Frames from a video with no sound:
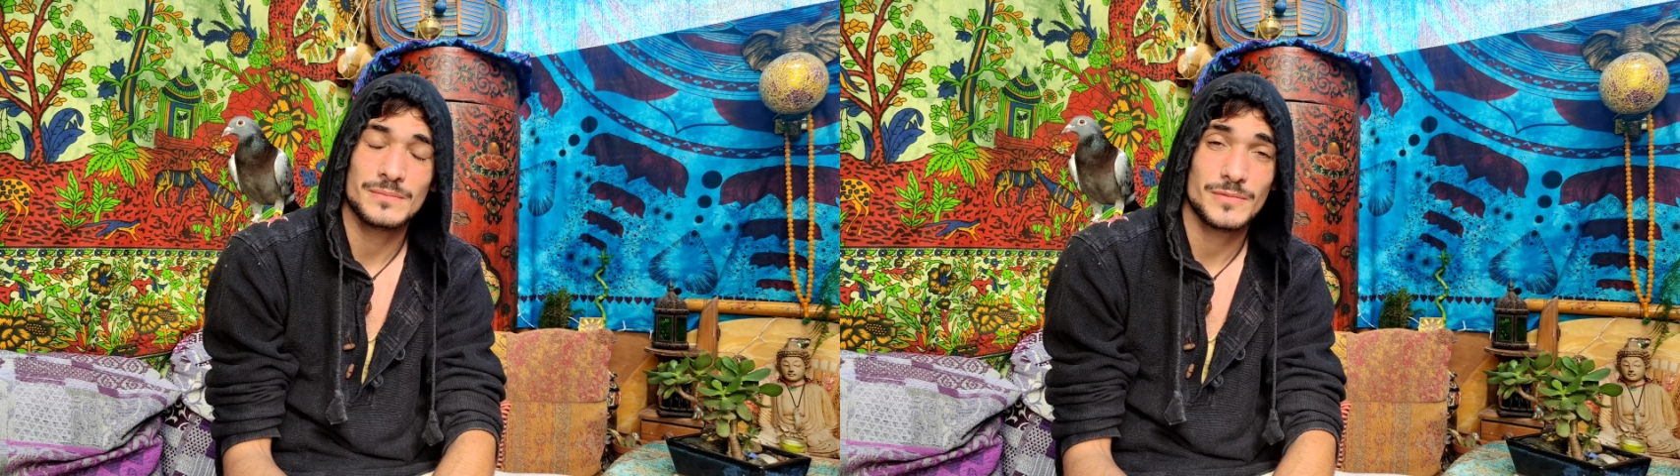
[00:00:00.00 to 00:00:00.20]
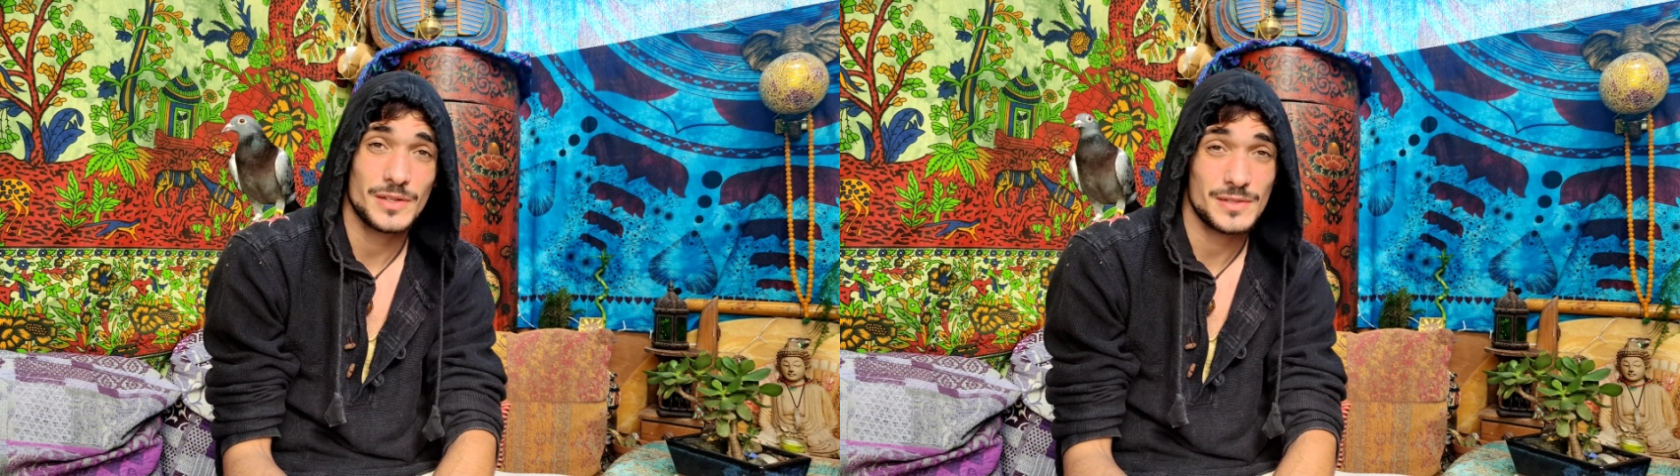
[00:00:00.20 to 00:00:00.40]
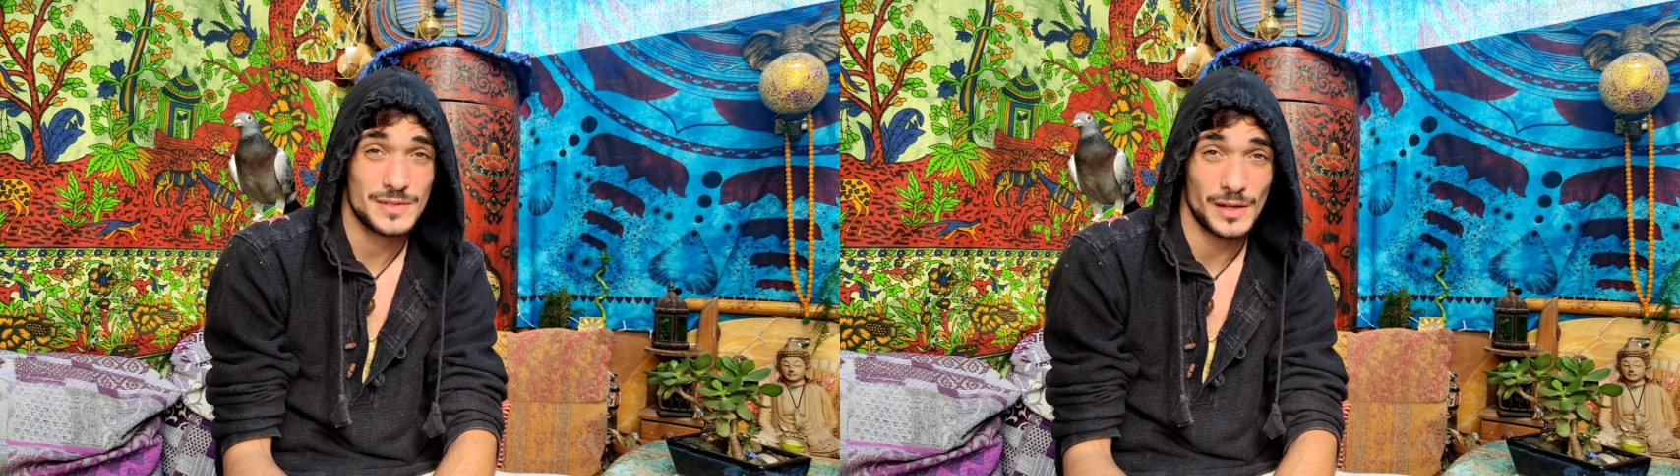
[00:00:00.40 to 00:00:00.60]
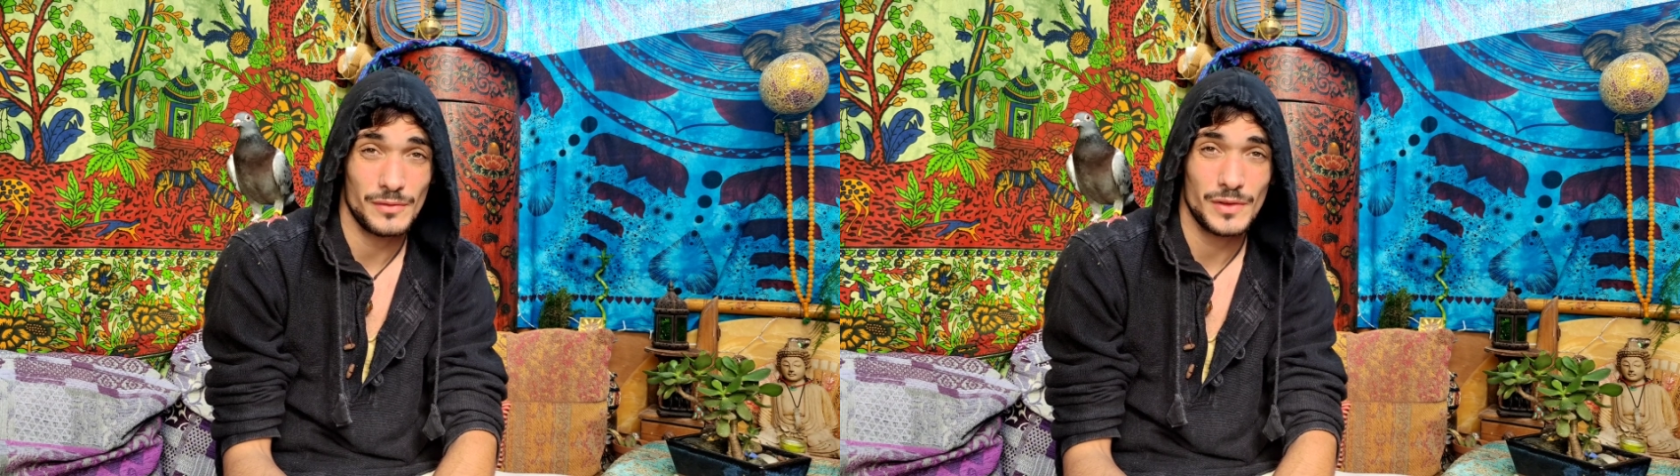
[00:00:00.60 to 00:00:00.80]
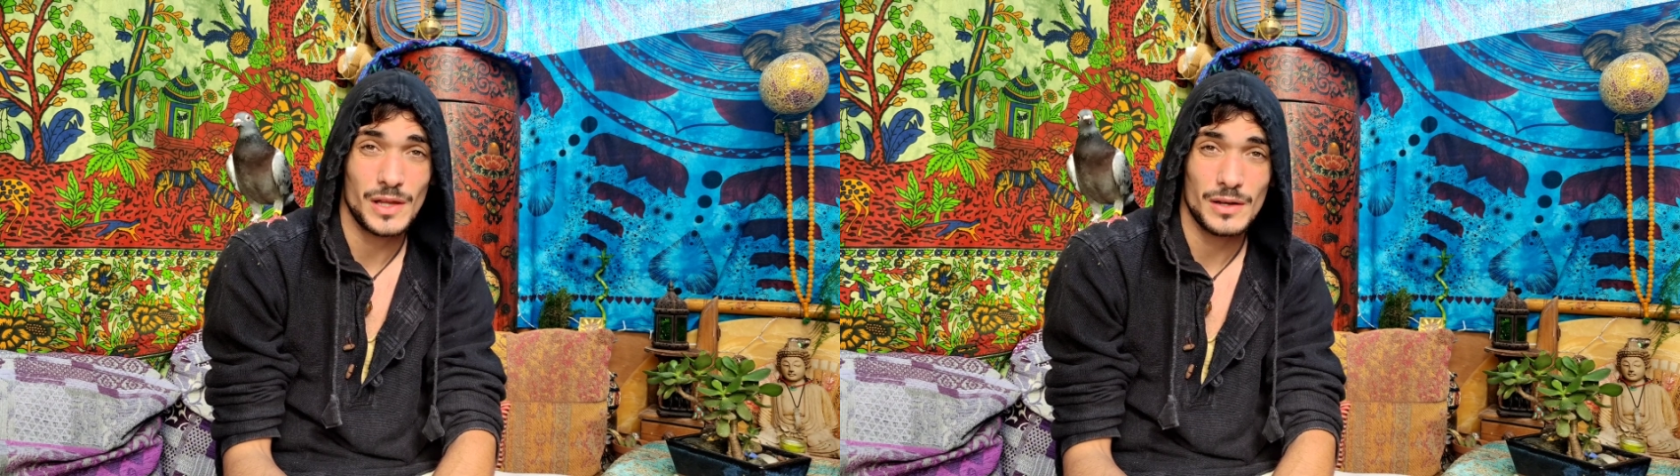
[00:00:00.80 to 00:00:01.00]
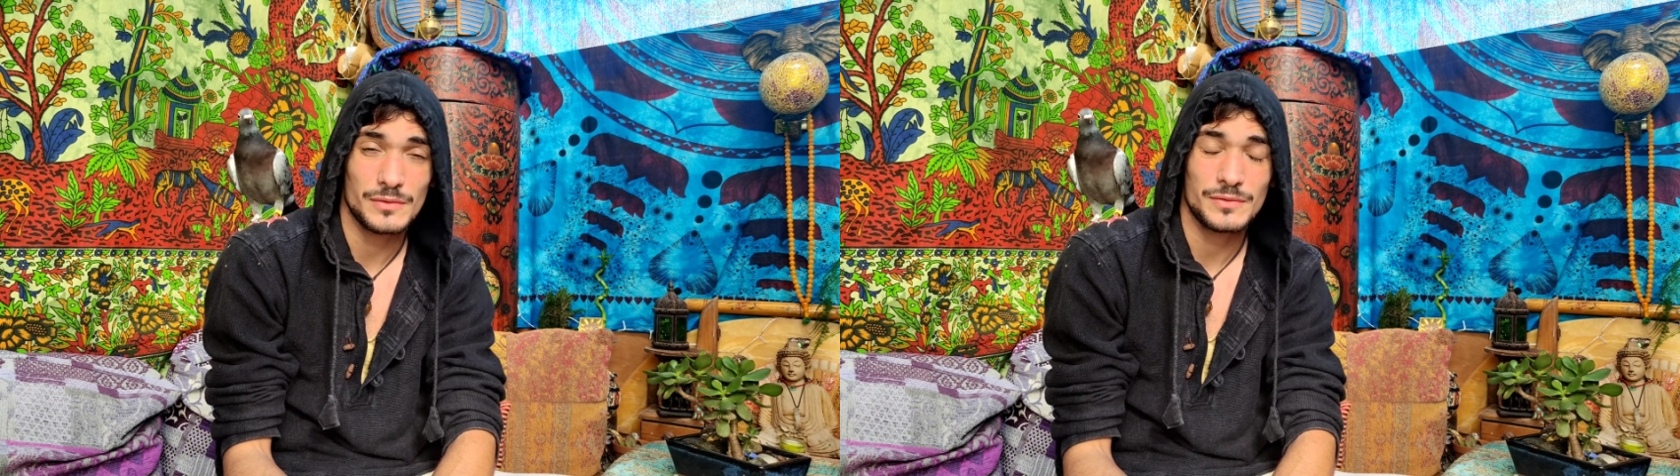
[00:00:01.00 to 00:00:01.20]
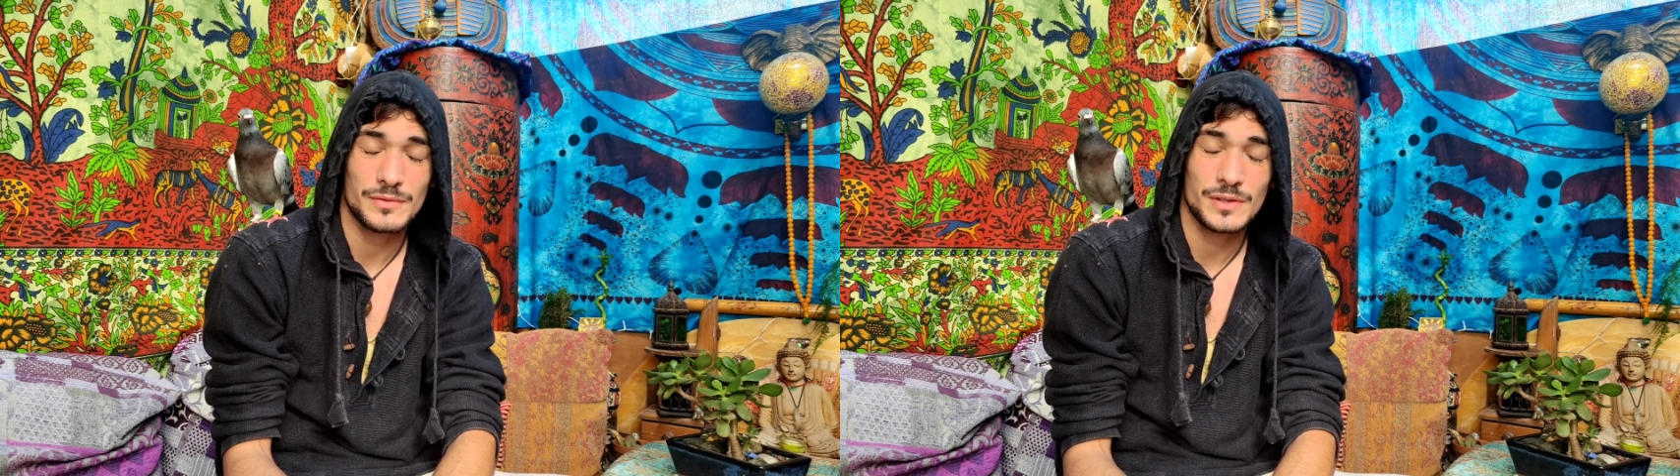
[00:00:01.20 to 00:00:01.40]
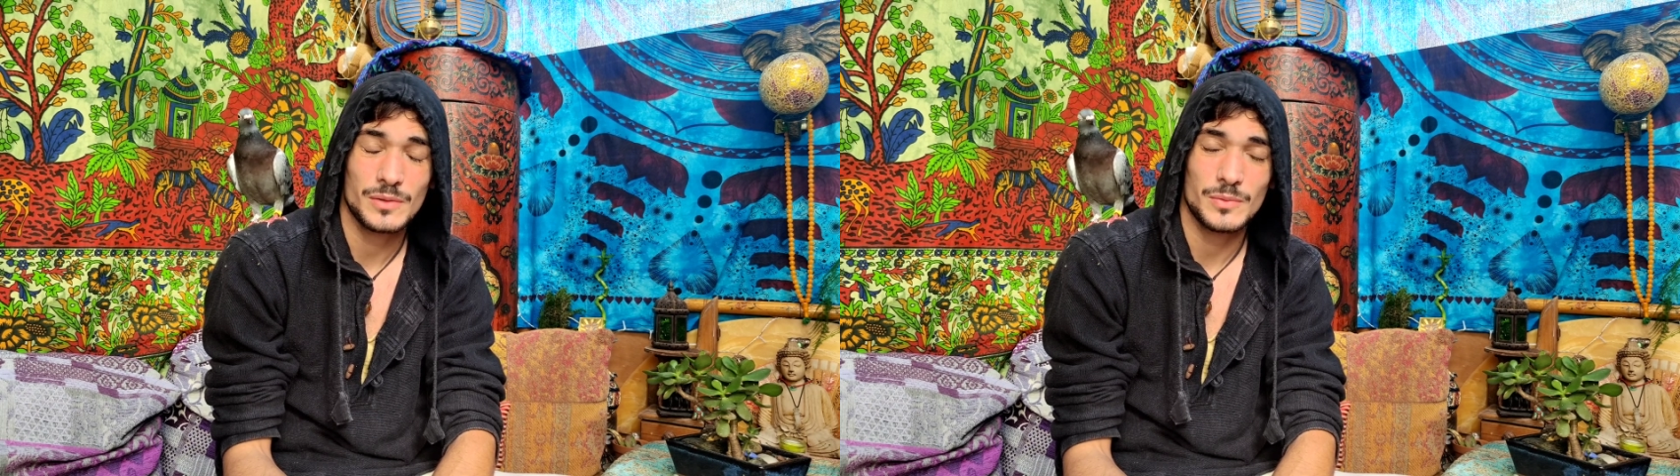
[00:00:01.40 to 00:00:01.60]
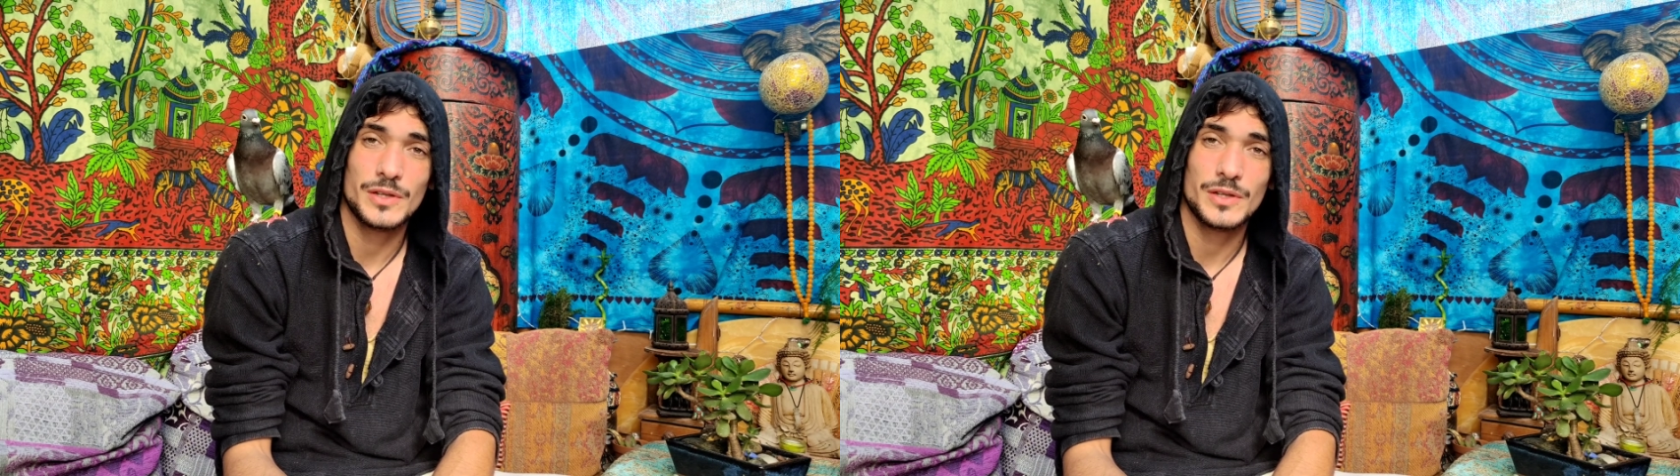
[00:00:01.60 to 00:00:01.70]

That is self-love, when